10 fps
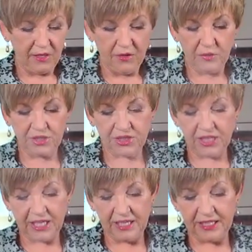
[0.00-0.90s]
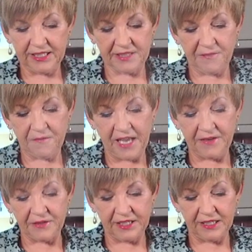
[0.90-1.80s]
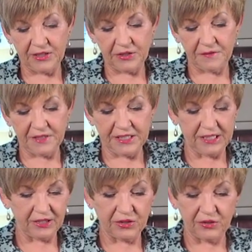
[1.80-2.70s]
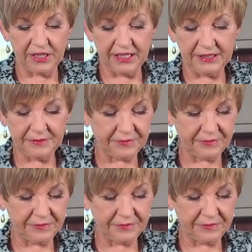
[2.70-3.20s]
which is a favourite in a lot of Indian cooking.